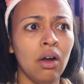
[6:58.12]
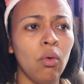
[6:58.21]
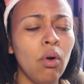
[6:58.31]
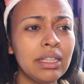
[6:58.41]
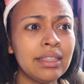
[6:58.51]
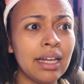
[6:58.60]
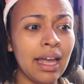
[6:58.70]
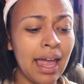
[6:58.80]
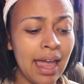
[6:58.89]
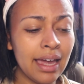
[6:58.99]
What the
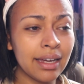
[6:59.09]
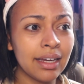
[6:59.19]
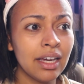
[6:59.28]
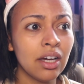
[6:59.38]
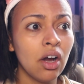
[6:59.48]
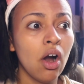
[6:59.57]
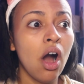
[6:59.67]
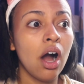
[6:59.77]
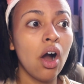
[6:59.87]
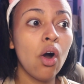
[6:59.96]
heck?
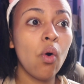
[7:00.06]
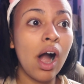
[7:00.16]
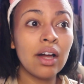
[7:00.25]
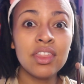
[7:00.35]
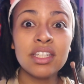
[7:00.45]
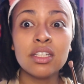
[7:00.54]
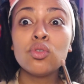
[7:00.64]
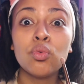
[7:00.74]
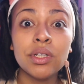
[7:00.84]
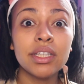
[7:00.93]
Oh, this
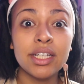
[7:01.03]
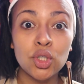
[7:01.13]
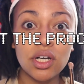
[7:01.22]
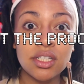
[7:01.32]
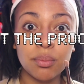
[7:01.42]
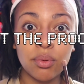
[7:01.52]
is really a trust the